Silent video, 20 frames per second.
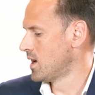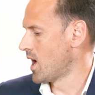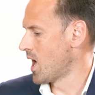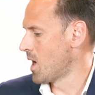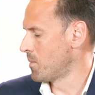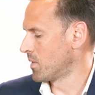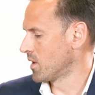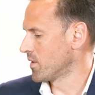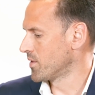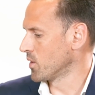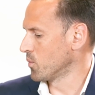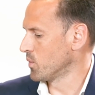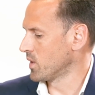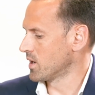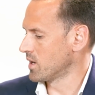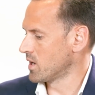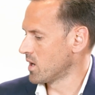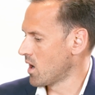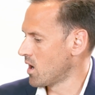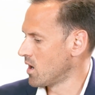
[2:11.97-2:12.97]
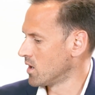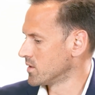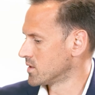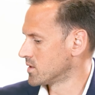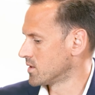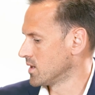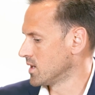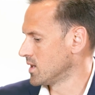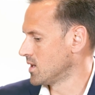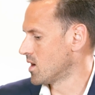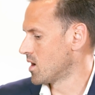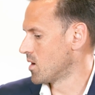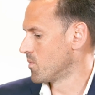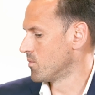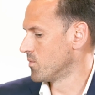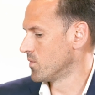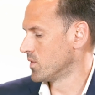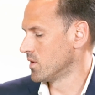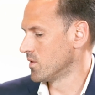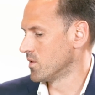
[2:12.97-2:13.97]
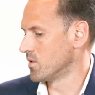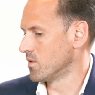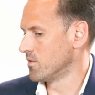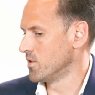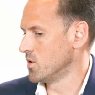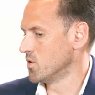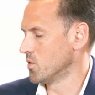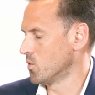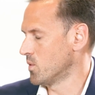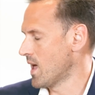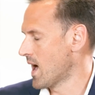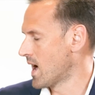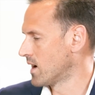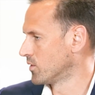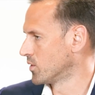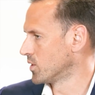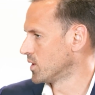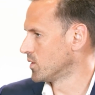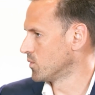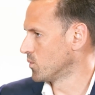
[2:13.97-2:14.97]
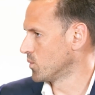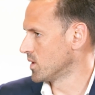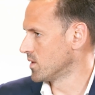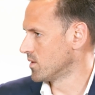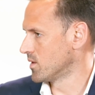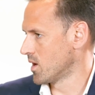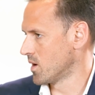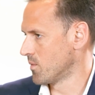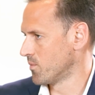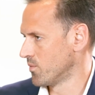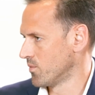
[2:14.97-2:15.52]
But I think we can enhance the view that we have on it with